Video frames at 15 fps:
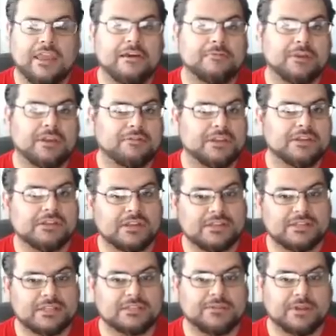and eventually a
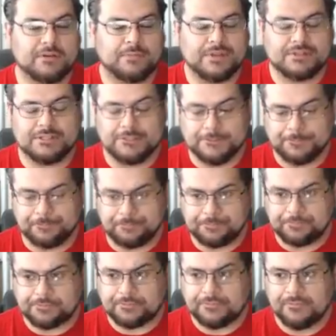six-figure business.
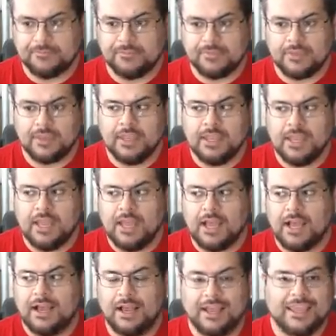
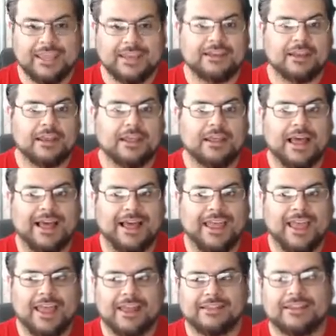Uh, it, I
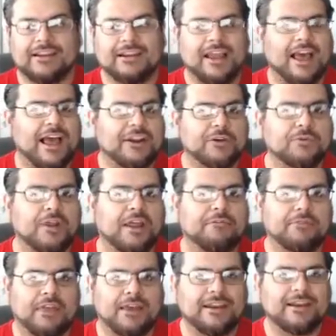had, didn't, I don't
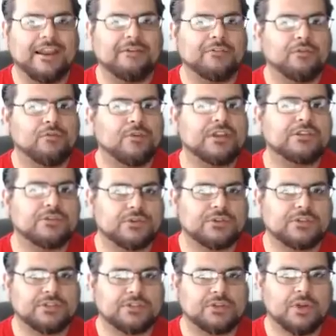have, I didn't have the
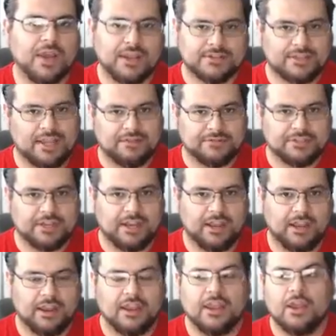resources you guys have
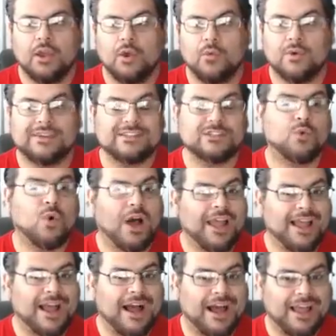today, which is
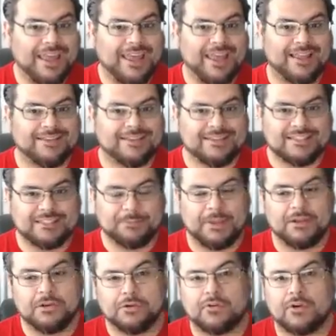why I had to
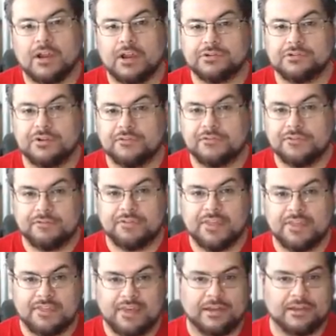spend over one hundred fifty
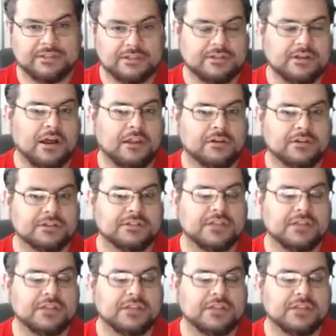thousand dollars